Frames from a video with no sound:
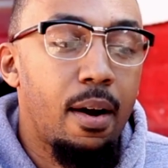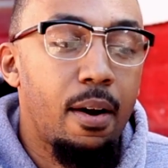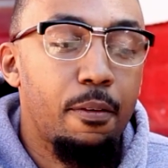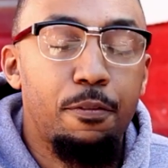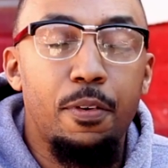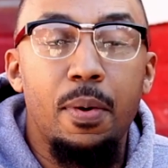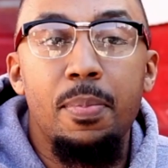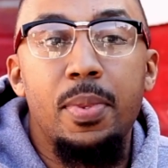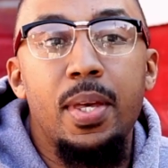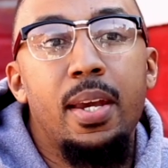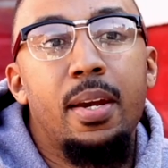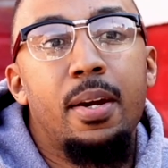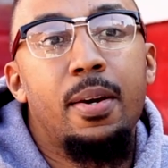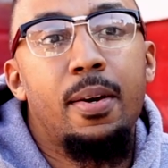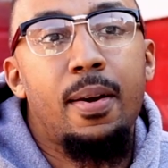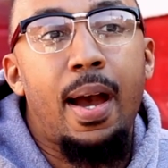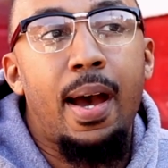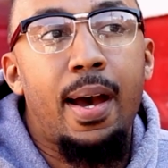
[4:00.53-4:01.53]
From
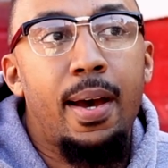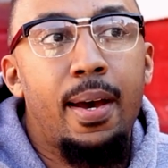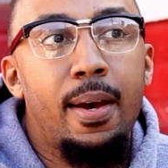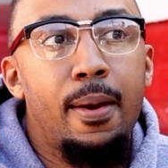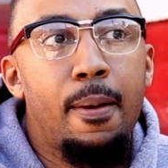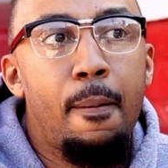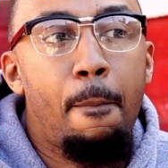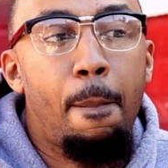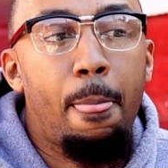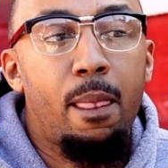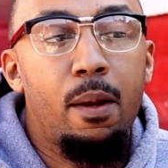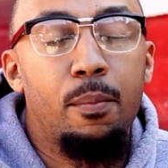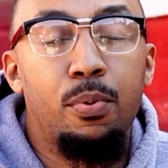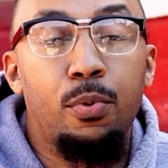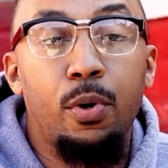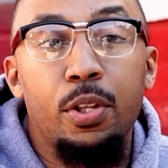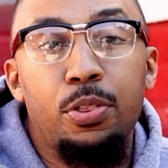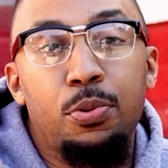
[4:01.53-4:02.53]
there, I
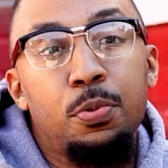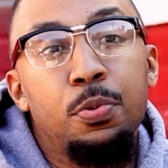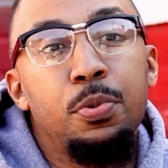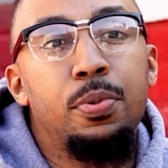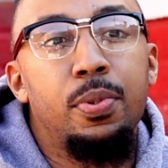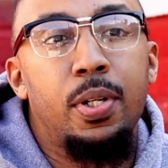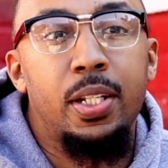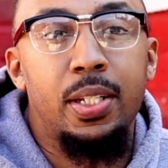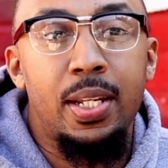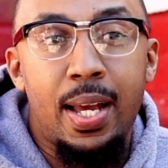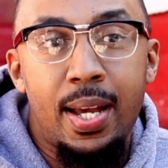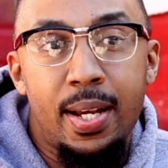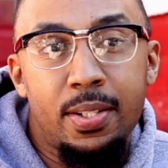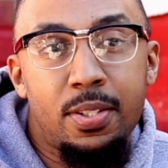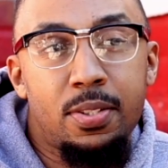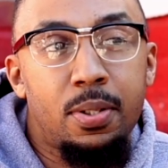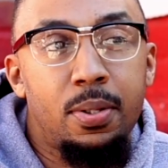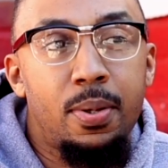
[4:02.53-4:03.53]
brought through
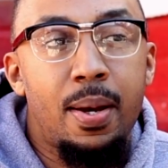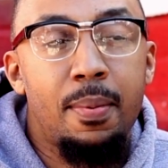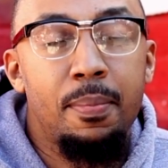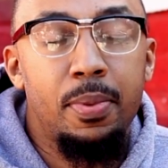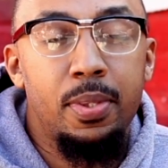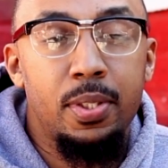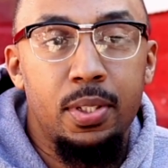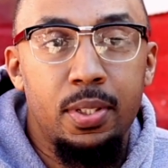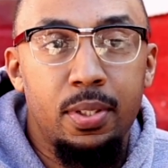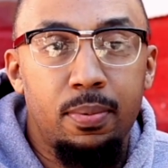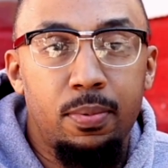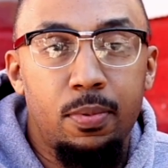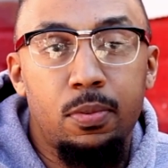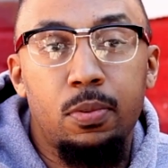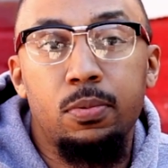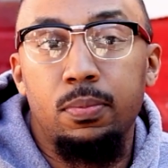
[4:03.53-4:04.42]
Align, so I'm the